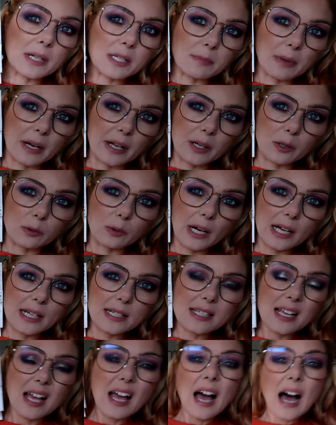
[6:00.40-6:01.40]
Basmati
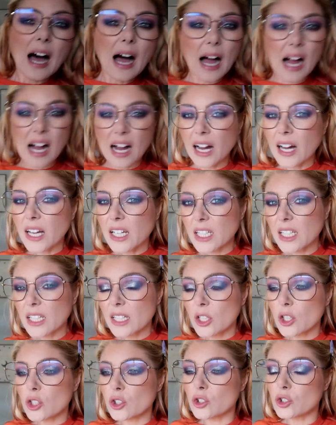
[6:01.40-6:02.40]
Rice. I
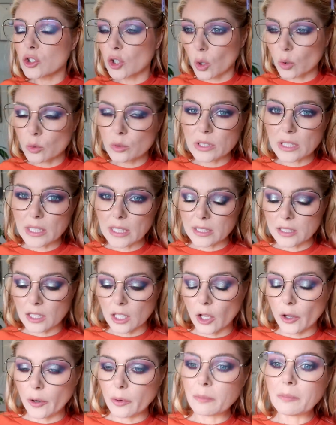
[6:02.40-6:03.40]
don't eat a
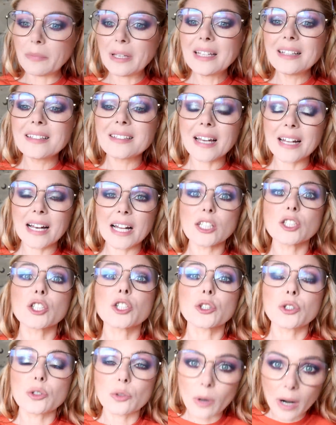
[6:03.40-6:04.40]
lot of meat and I
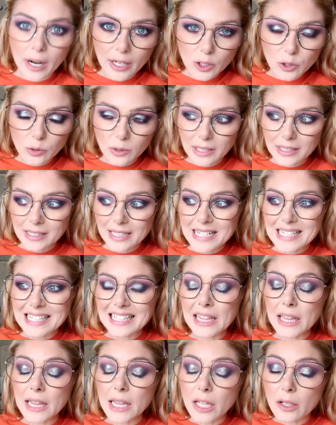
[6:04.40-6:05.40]
try to eat as
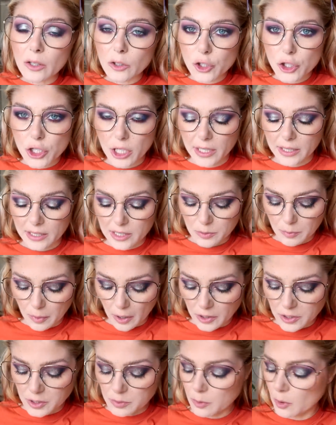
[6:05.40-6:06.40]
little chicken as
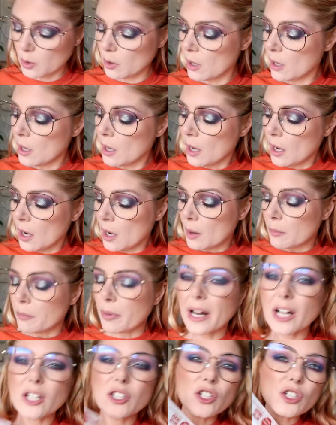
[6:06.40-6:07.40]
possible,
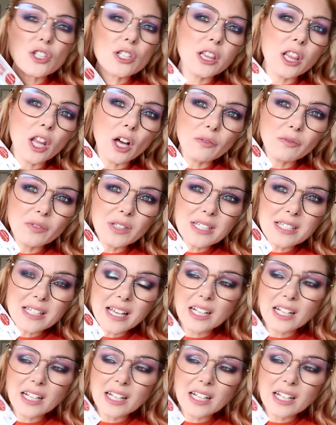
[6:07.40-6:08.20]
but I just love these